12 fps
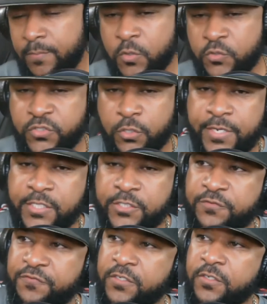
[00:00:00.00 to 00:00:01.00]
most
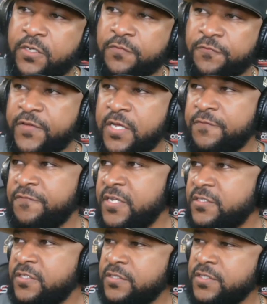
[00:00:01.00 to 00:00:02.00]
egregious
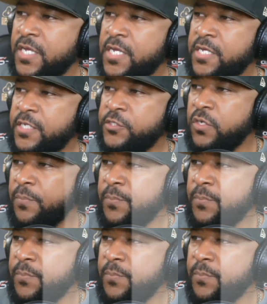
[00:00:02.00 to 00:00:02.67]
offenses that you could